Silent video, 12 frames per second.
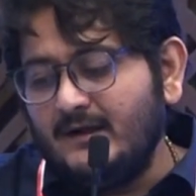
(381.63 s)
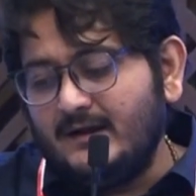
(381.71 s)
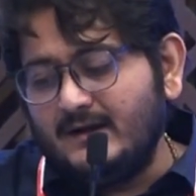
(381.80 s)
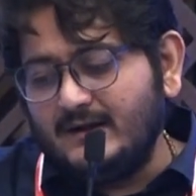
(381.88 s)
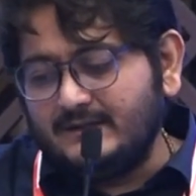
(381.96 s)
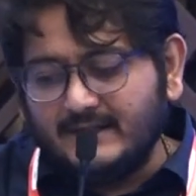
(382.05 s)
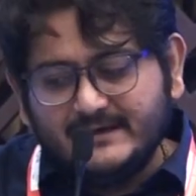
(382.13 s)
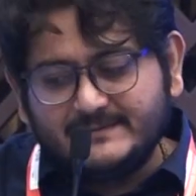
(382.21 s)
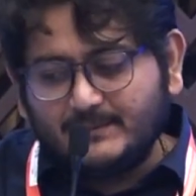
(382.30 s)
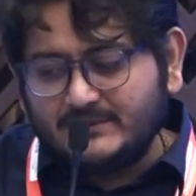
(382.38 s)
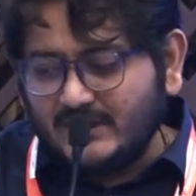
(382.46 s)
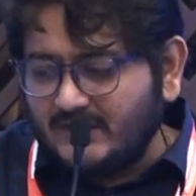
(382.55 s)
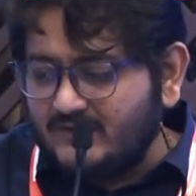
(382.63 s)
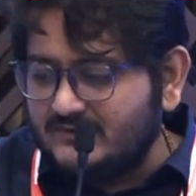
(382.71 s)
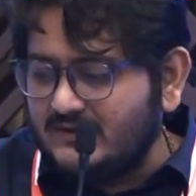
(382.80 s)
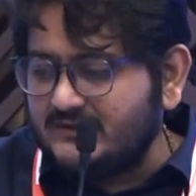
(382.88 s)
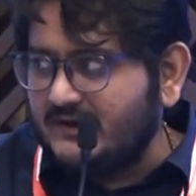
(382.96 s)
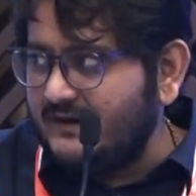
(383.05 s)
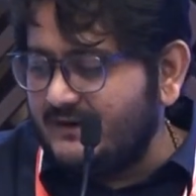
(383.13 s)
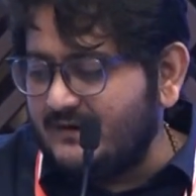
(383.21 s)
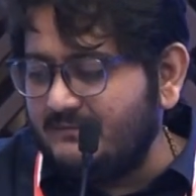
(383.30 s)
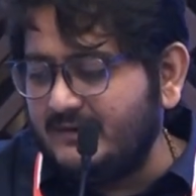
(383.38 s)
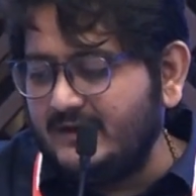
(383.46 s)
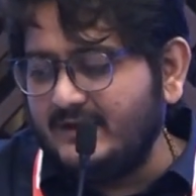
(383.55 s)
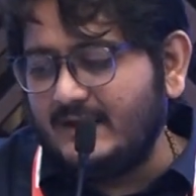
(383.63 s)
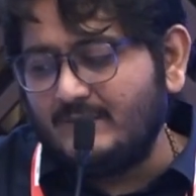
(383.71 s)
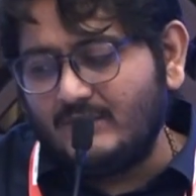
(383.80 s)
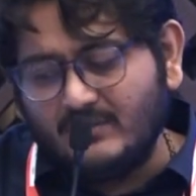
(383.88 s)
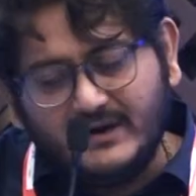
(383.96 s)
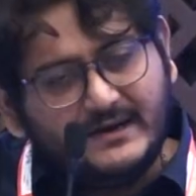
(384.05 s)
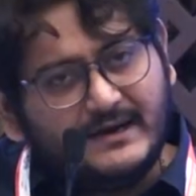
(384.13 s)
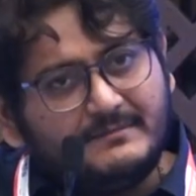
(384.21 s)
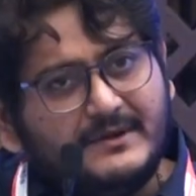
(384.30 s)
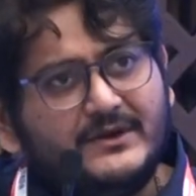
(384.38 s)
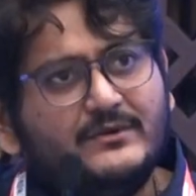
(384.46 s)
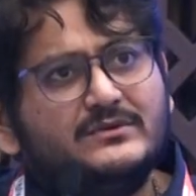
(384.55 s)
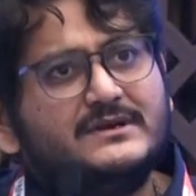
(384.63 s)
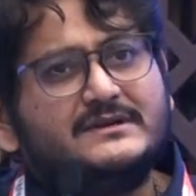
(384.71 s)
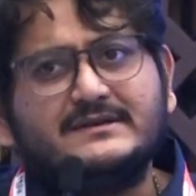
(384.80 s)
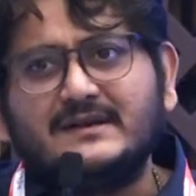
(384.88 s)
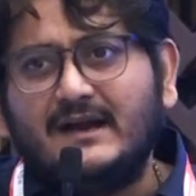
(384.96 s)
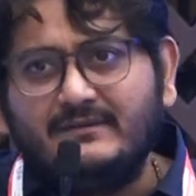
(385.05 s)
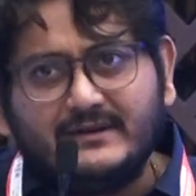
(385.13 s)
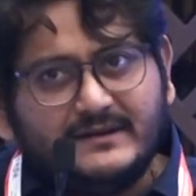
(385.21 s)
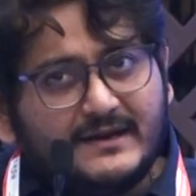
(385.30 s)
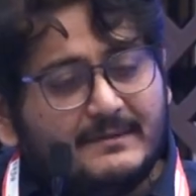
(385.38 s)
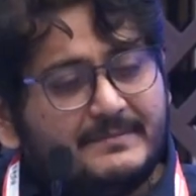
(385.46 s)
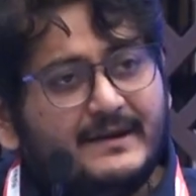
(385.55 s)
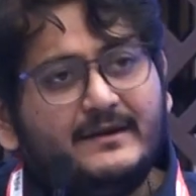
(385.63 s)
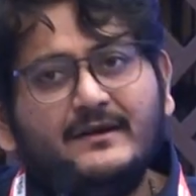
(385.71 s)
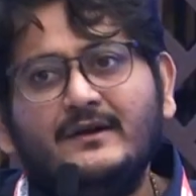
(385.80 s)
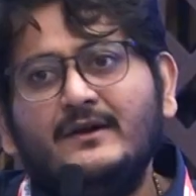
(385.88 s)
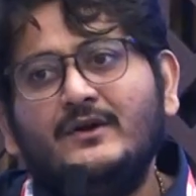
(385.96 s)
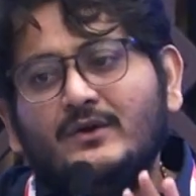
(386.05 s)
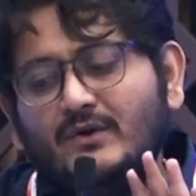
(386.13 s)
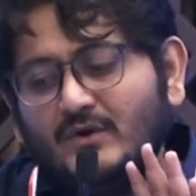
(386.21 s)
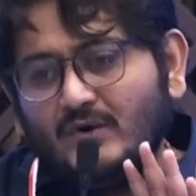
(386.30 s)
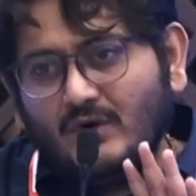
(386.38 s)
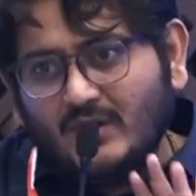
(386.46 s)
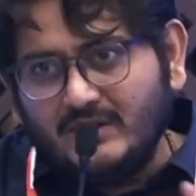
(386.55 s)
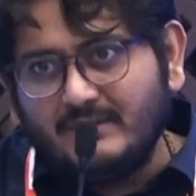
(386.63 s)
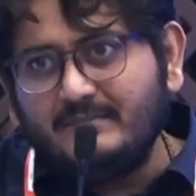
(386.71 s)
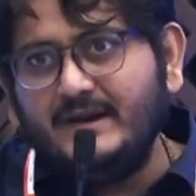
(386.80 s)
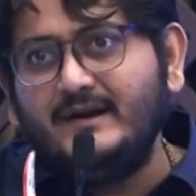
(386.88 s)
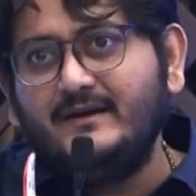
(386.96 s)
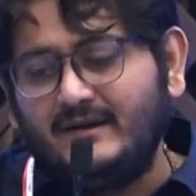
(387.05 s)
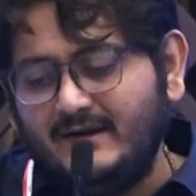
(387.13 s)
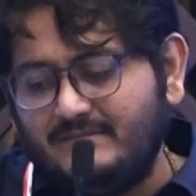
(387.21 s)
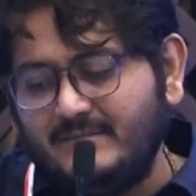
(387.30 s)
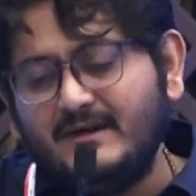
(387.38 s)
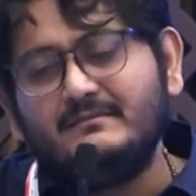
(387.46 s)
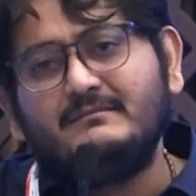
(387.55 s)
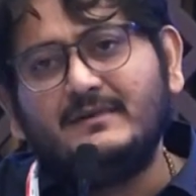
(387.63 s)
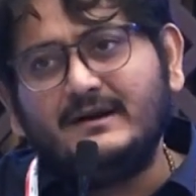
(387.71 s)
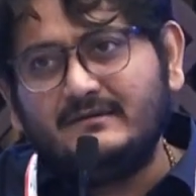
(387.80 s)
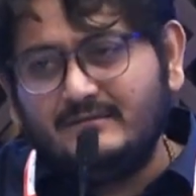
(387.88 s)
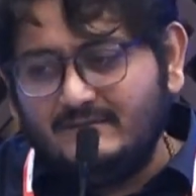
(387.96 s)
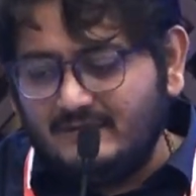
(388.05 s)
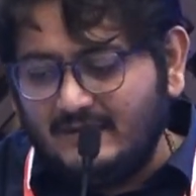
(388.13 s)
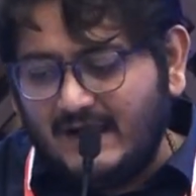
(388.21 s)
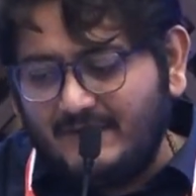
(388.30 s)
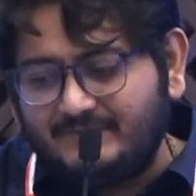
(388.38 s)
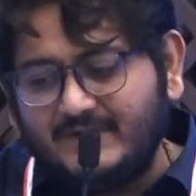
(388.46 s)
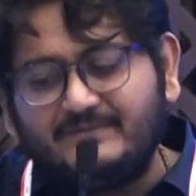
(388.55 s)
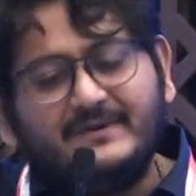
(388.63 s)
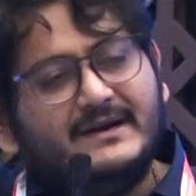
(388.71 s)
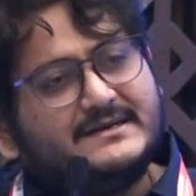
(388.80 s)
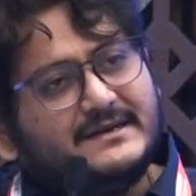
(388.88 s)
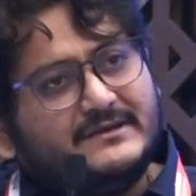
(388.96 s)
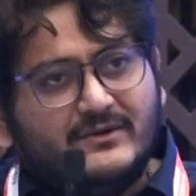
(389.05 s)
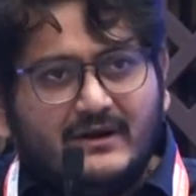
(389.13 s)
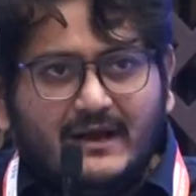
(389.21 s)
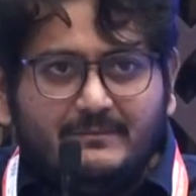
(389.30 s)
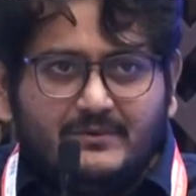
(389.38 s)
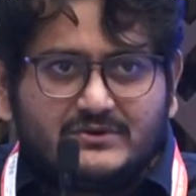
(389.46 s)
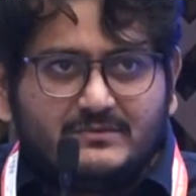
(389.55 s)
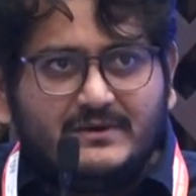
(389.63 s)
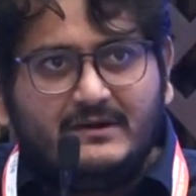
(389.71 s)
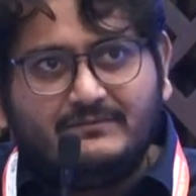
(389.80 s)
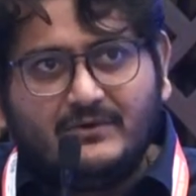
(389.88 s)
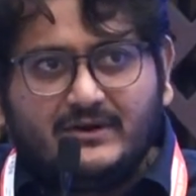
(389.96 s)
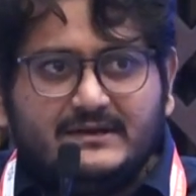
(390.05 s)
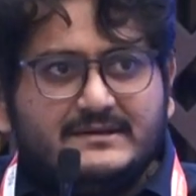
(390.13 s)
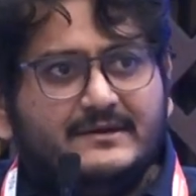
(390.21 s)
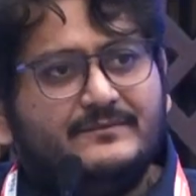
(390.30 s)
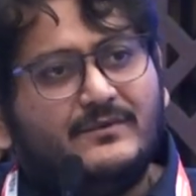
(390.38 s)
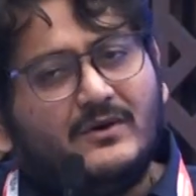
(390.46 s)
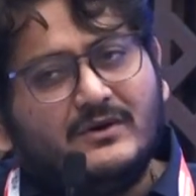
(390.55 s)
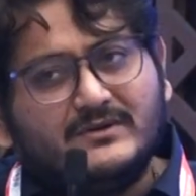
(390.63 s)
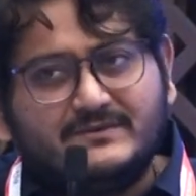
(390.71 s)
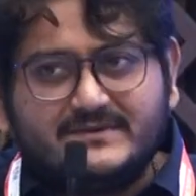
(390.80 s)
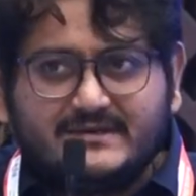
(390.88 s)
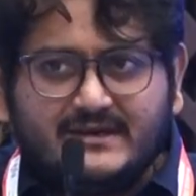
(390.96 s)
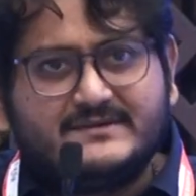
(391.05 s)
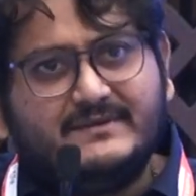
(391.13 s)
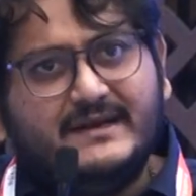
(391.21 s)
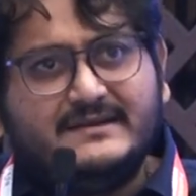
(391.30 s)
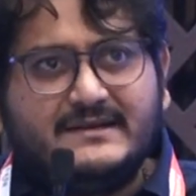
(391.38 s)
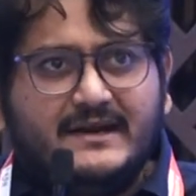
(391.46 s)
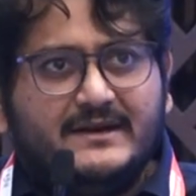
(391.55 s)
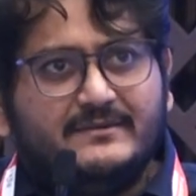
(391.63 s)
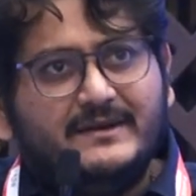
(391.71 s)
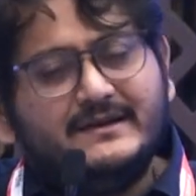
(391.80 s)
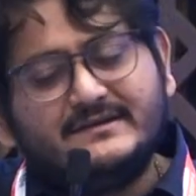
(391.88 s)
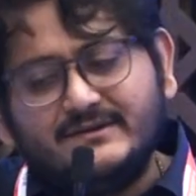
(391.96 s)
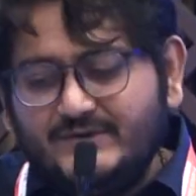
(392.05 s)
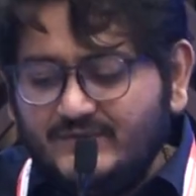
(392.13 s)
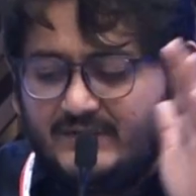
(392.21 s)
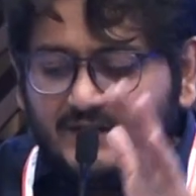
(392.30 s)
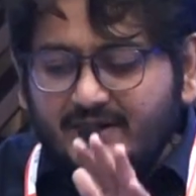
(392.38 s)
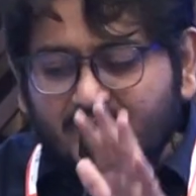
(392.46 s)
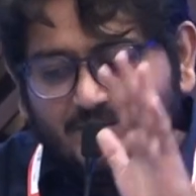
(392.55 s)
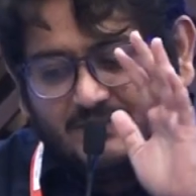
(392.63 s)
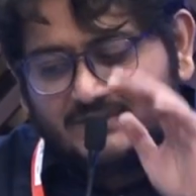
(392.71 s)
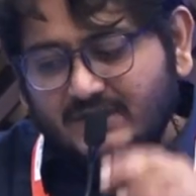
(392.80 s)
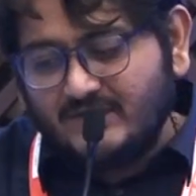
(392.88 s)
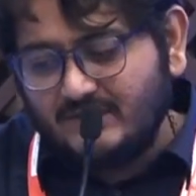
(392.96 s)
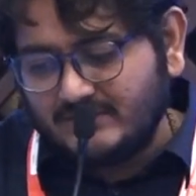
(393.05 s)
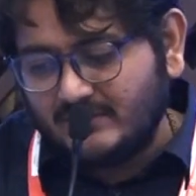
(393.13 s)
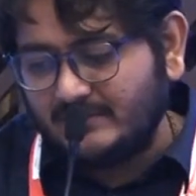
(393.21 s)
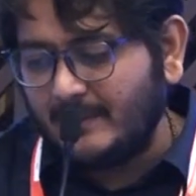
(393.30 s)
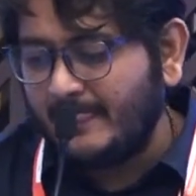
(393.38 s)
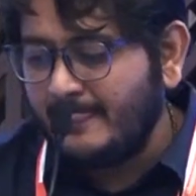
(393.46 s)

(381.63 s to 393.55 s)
Third is posaconazole, 300 milligram OD can be used as a salvage therapy. Not a main treatment, but after finishing your liposomal amphotericin for 6 weeks, 8 weeks, you can give posaconazole.